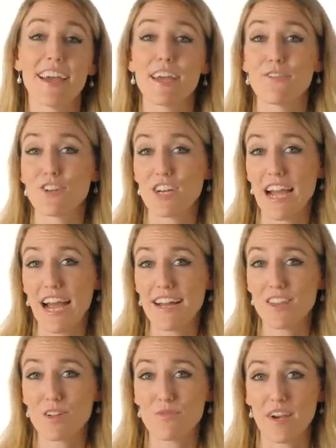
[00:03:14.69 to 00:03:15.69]
If you're
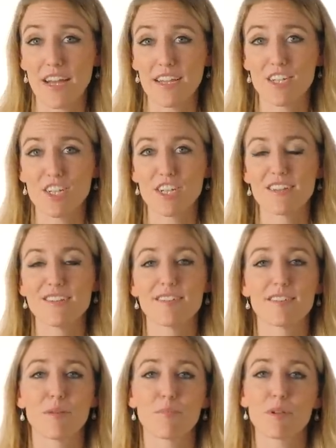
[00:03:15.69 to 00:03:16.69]
at the range,
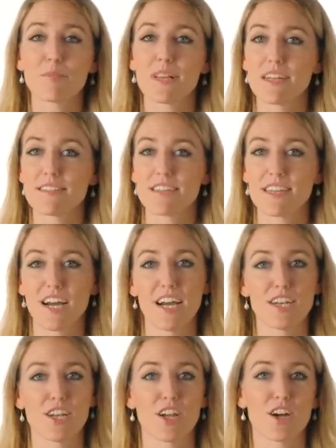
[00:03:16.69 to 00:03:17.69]
simply place a
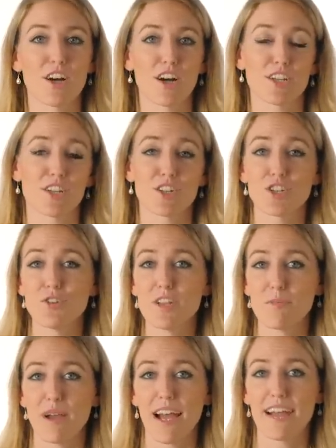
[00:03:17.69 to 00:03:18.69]
gun on your
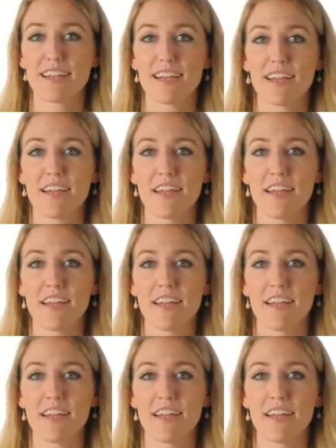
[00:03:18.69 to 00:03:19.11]
shooting bag